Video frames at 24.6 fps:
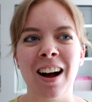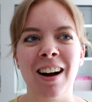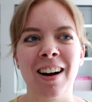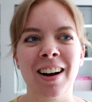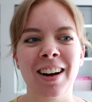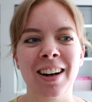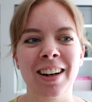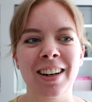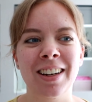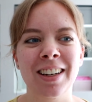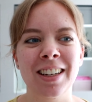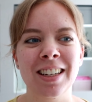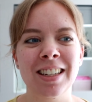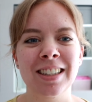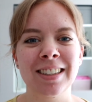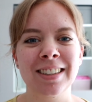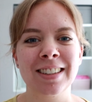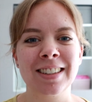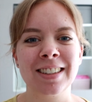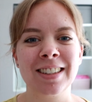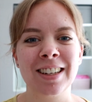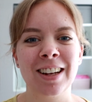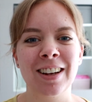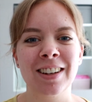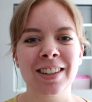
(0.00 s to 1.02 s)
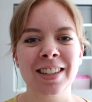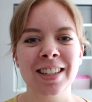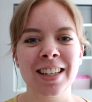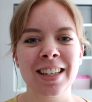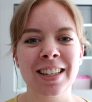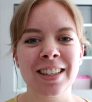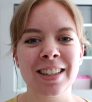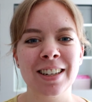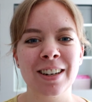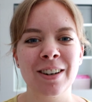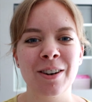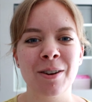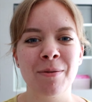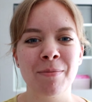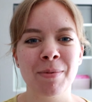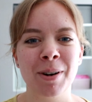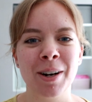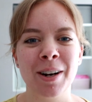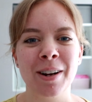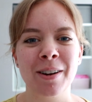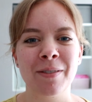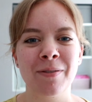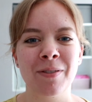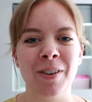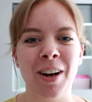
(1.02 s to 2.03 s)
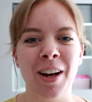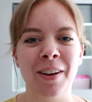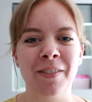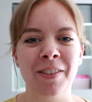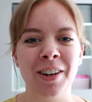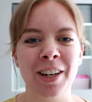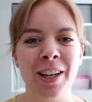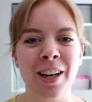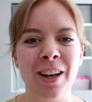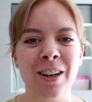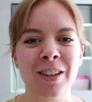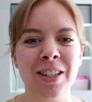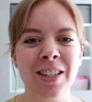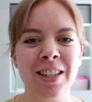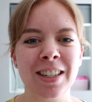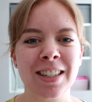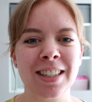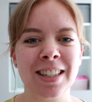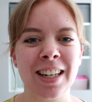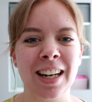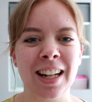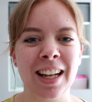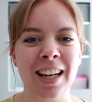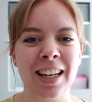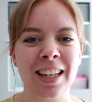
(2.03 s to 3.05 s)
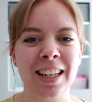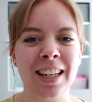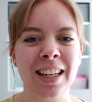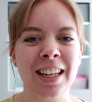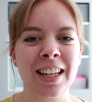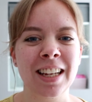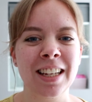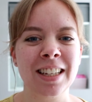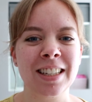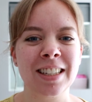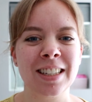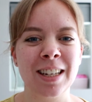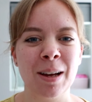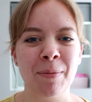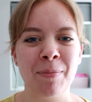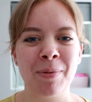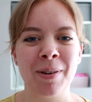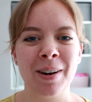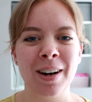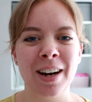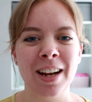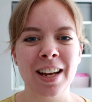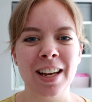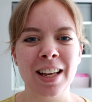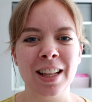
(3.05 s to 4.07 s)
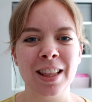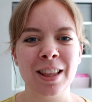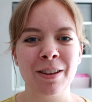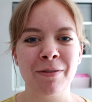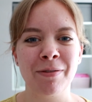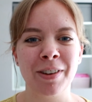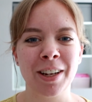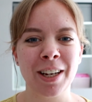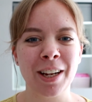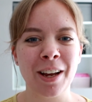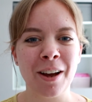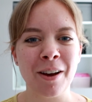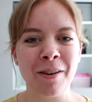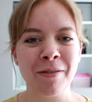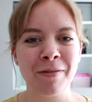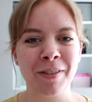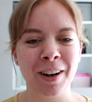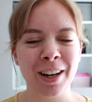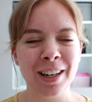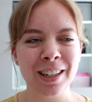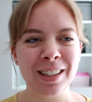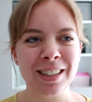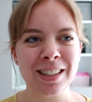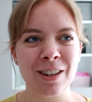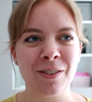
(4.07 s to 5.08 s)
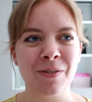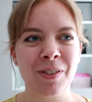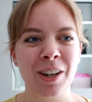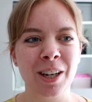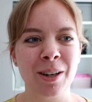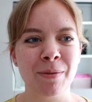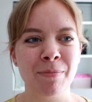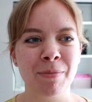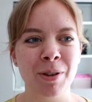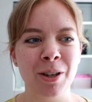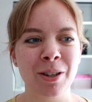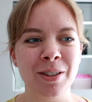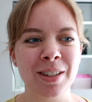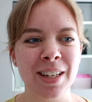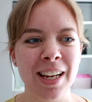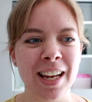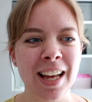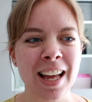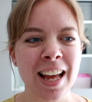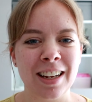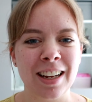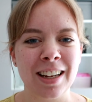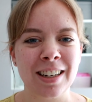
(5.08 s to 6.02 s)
I started numbering my videos just to separate the video files on my computer.